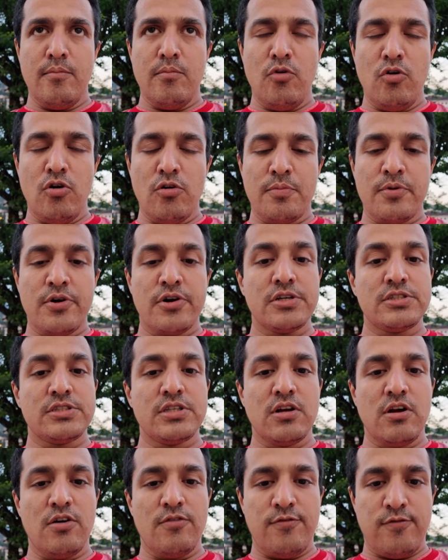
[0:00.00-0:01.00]
more
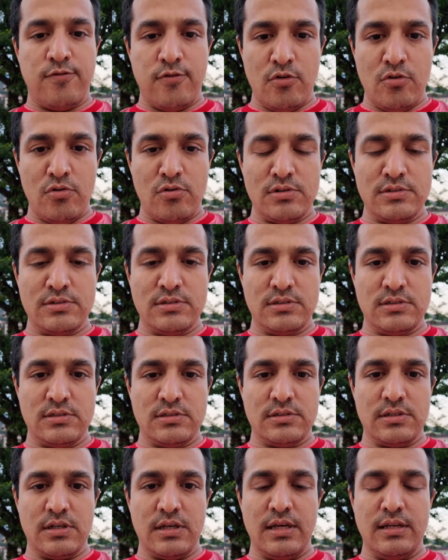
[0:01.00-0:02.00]
production of
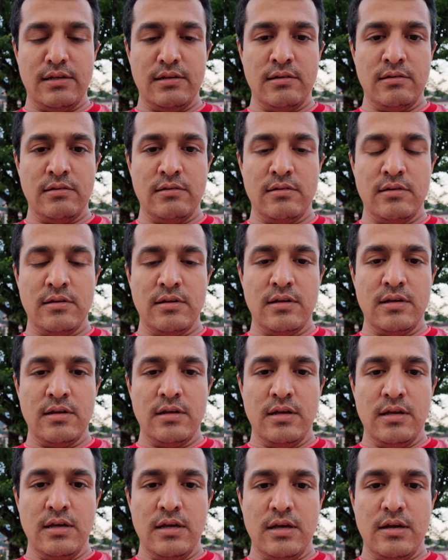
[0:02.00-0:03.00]
phones in
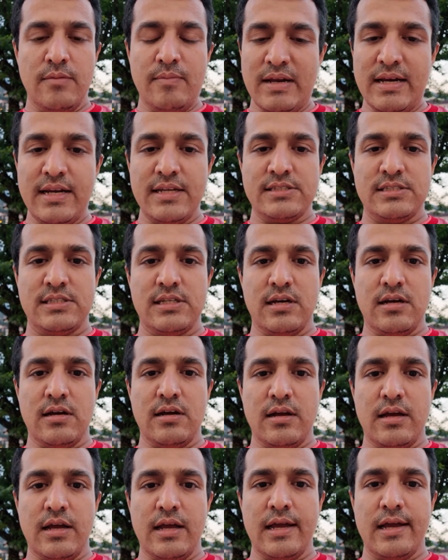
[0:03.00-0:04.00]

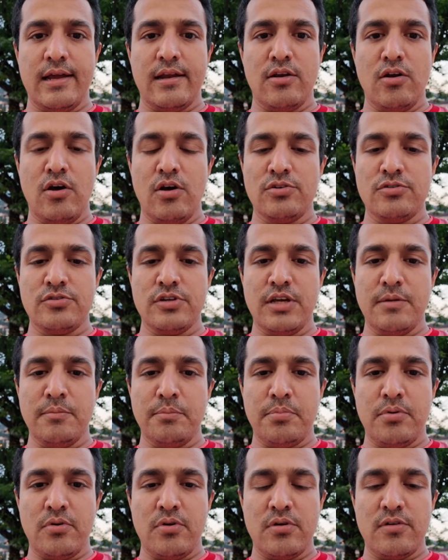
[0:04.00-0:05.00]
Malaysia and not to
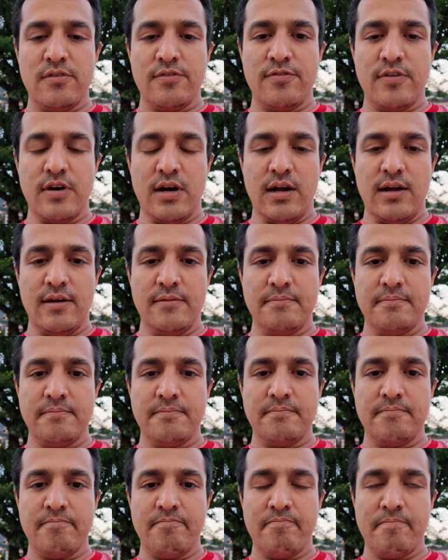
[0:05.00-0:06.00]
import
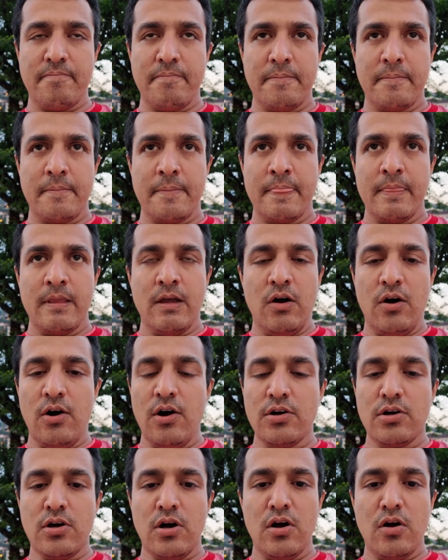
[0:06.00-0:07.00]
from
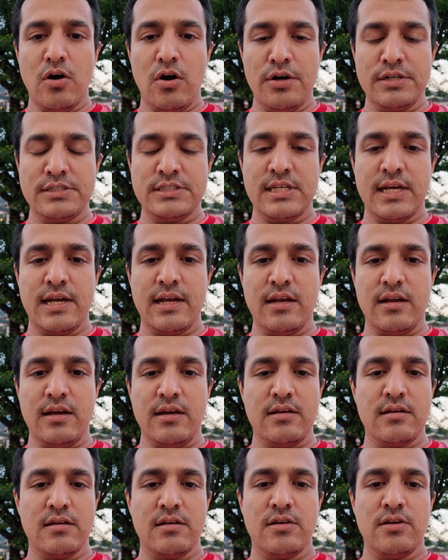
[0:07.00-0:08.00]
Hong Kong or
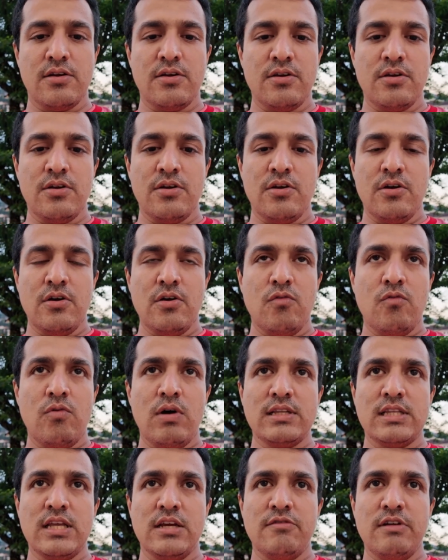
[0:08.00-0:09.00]
China,
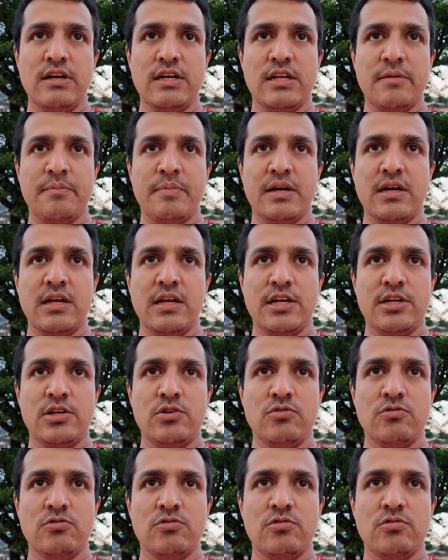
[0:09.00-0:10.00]
what they will typically
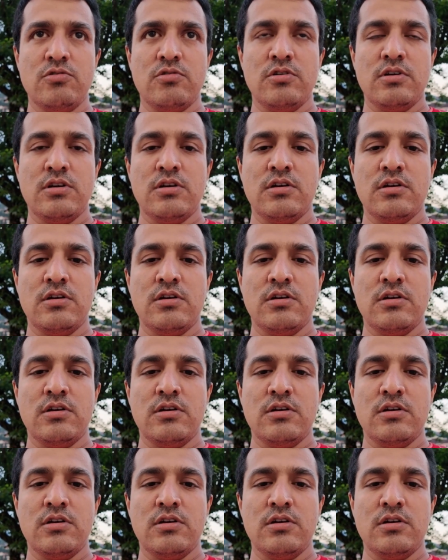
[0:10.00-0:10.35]
do